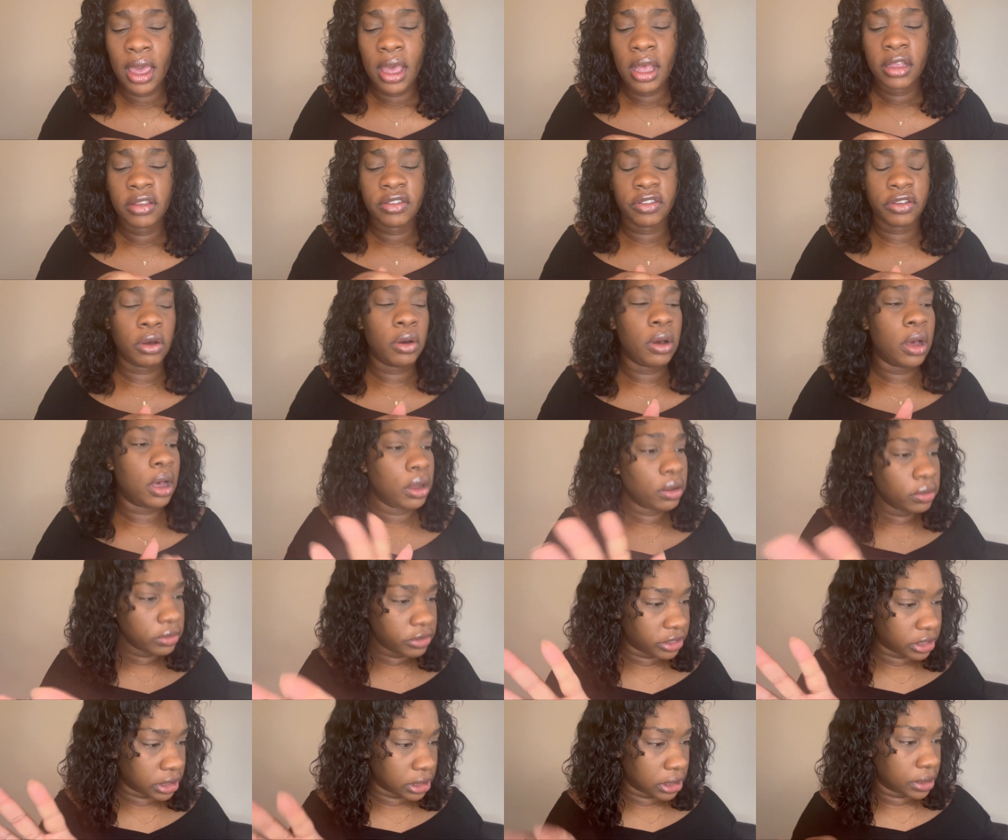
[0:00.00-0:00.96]
So
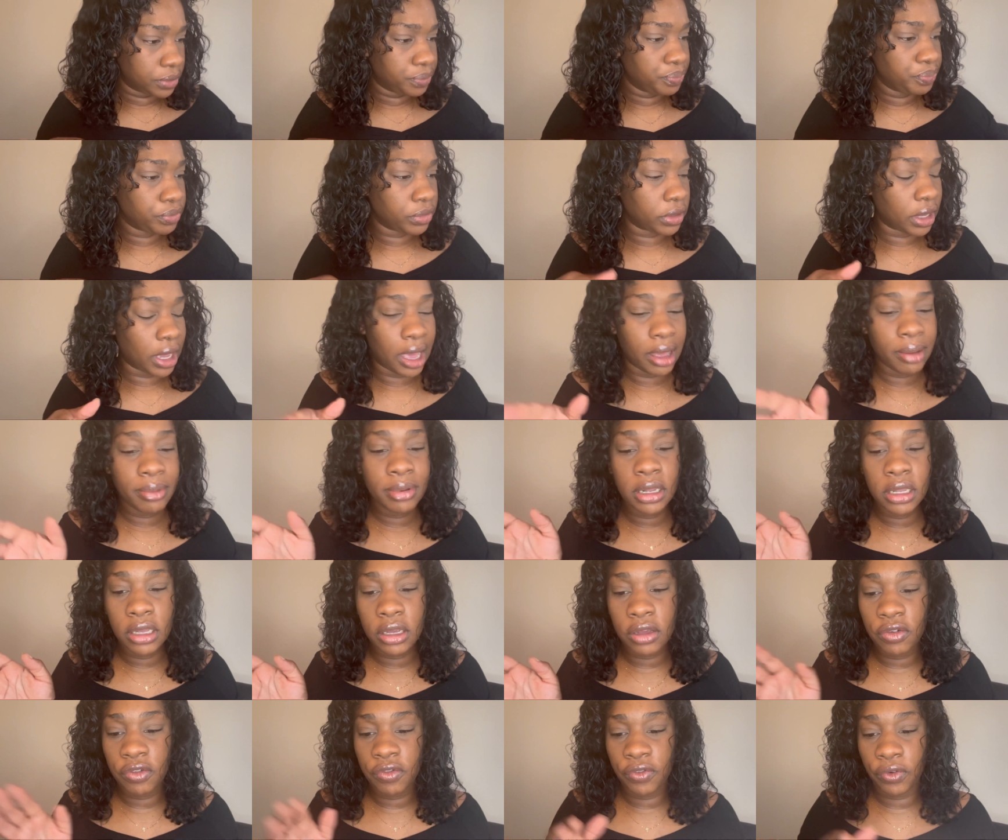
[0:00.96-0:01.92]
Ulta, I've been
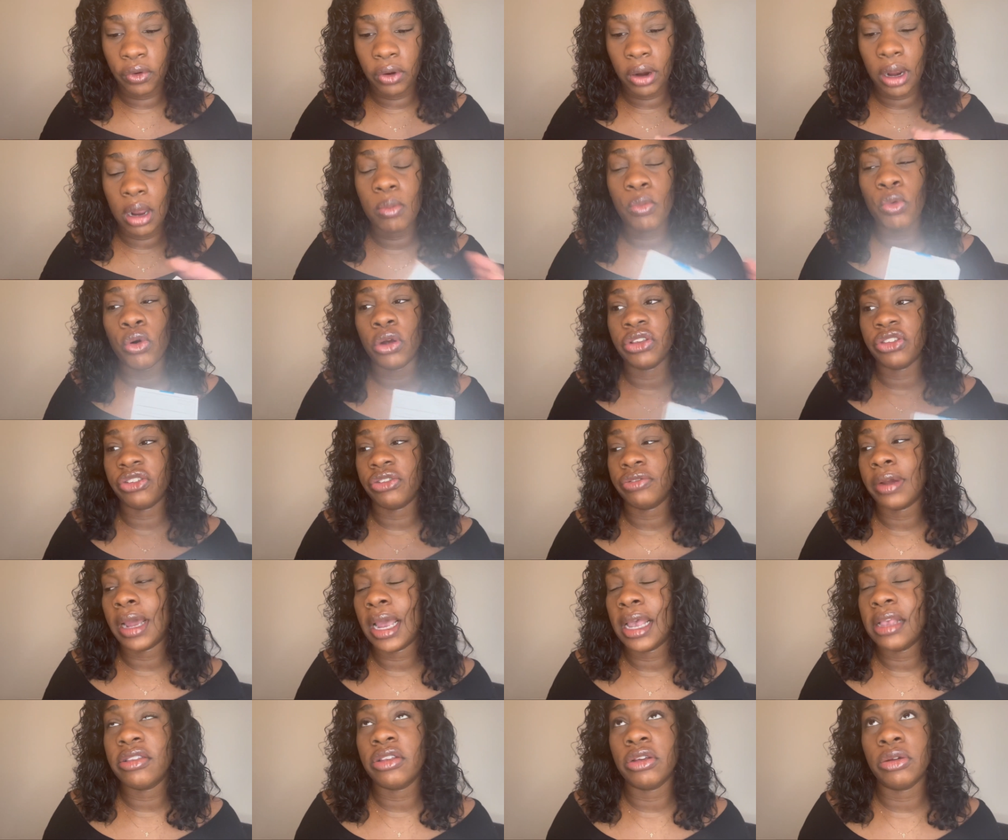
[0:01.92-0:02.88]
looking for a
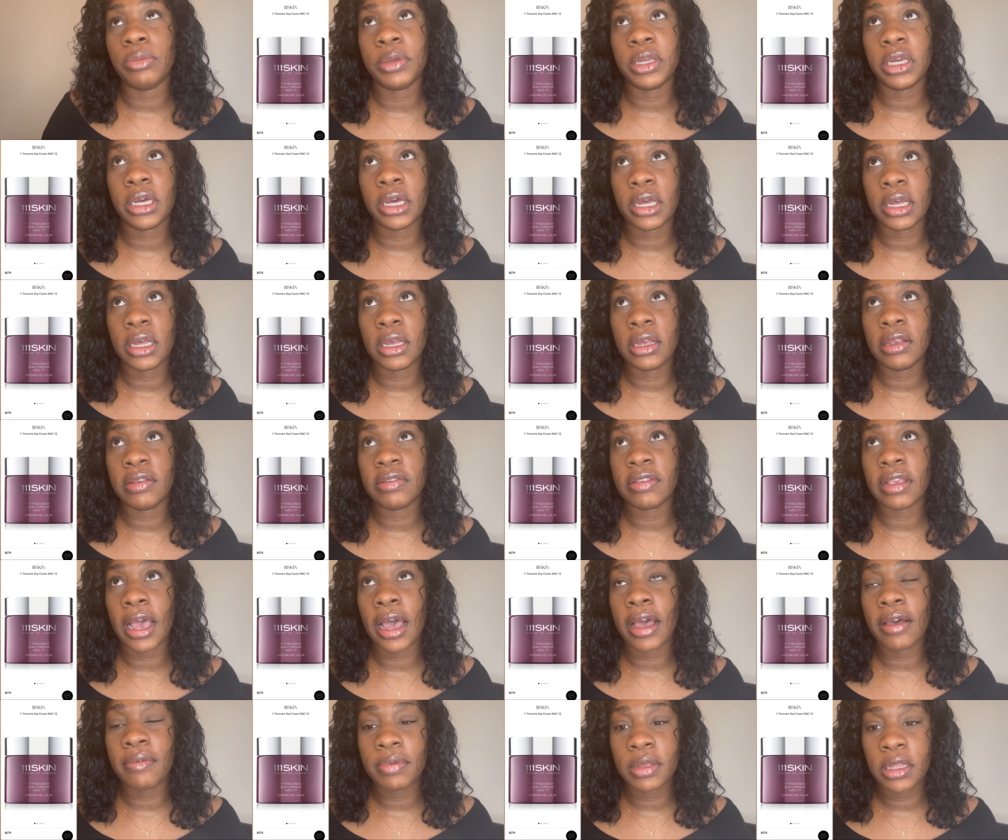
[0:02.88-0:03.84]
moisturizer because
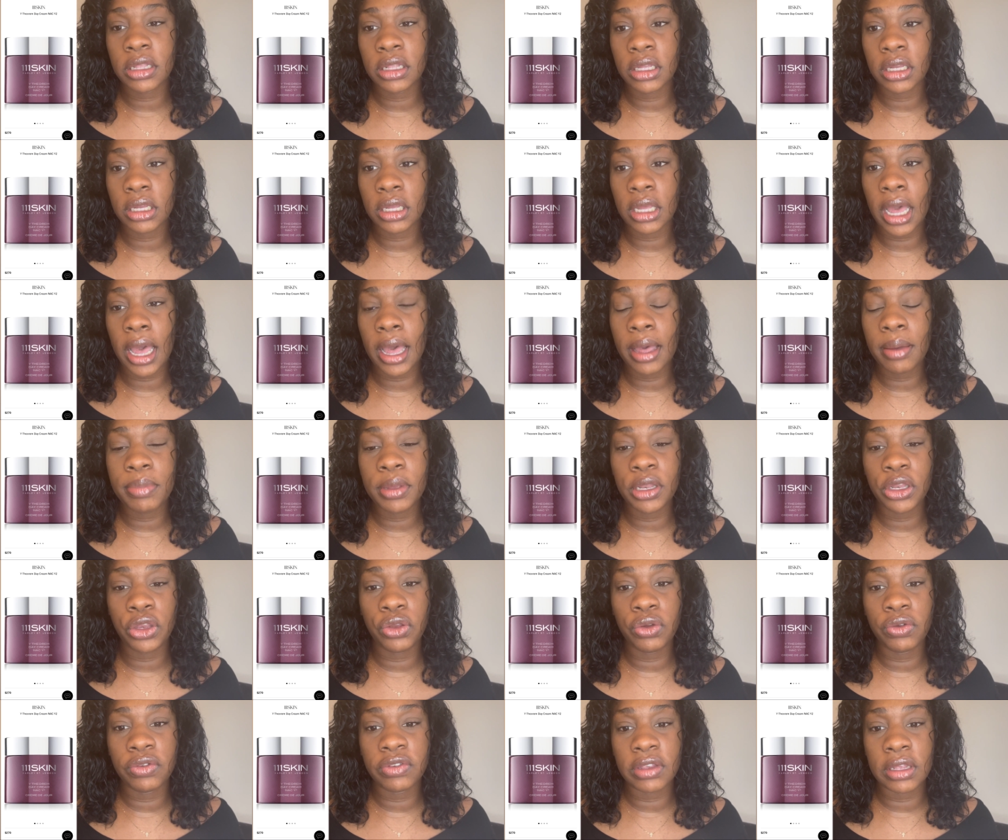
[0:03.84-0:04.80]
I've been
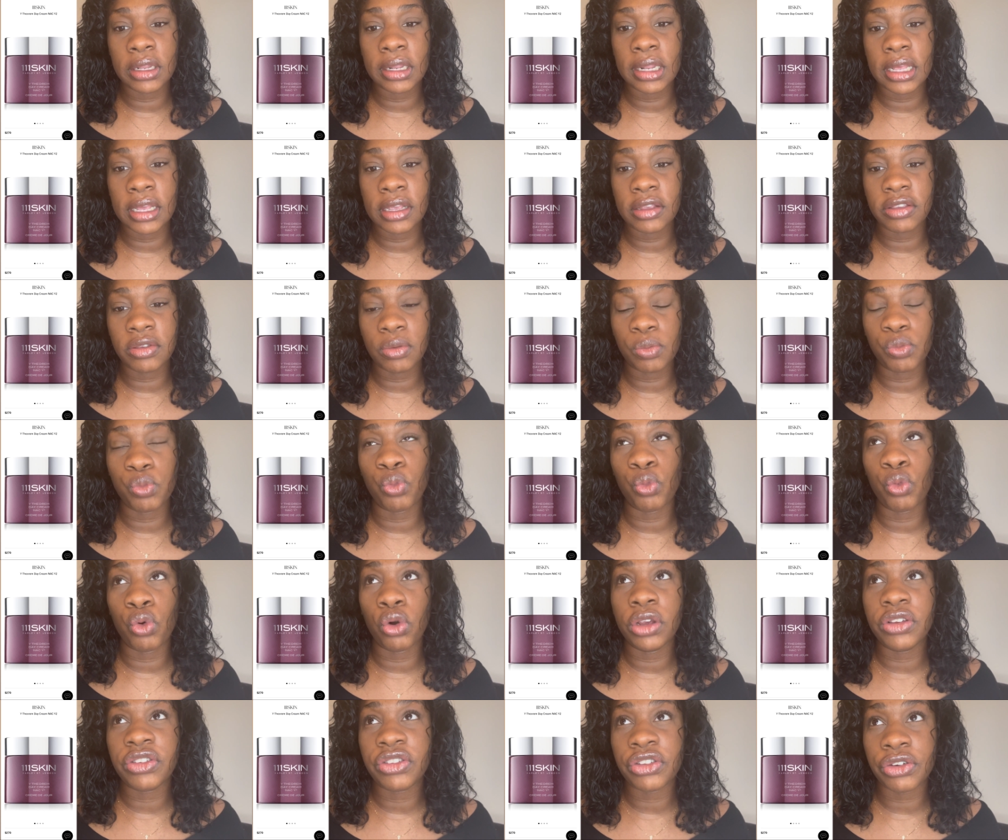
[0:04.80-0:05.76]
using this
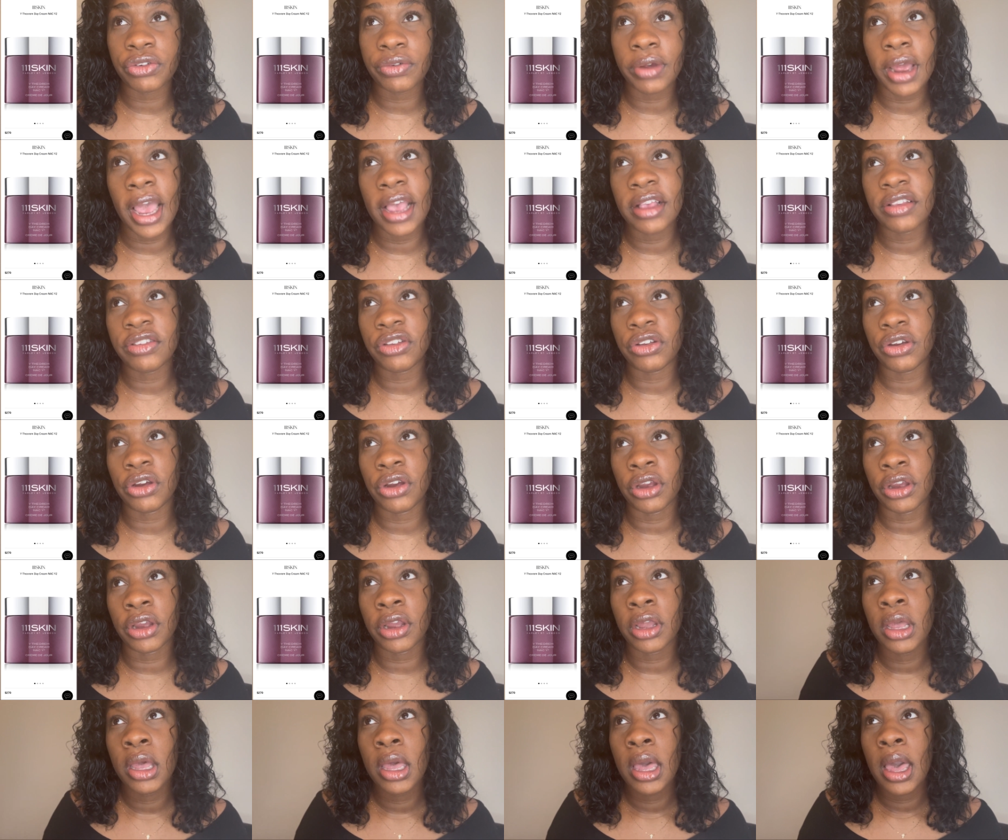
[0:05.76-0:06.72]

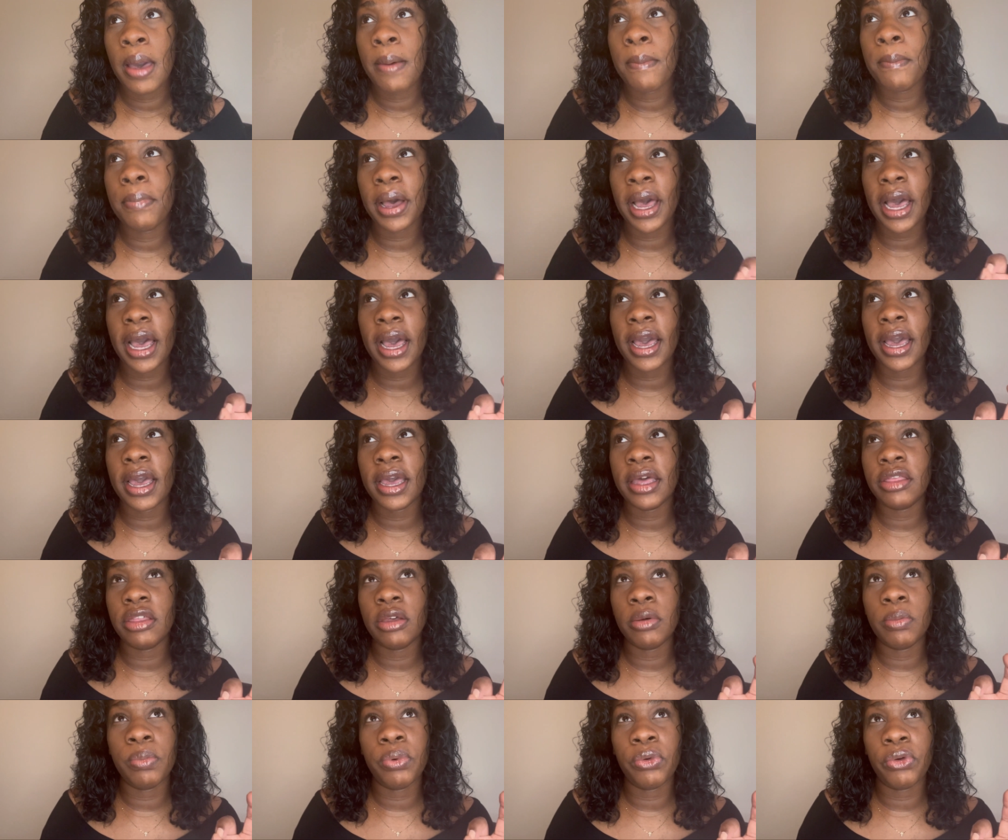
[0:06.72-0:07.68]
moisturizer by
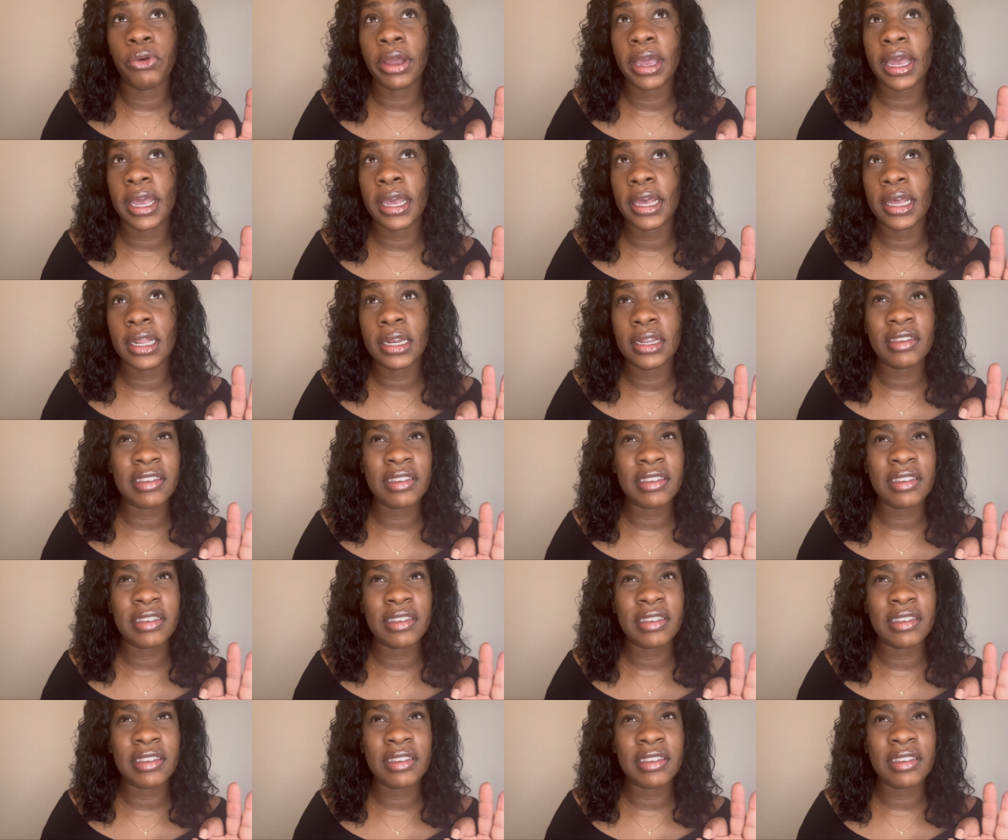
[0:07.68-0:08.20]
the brand.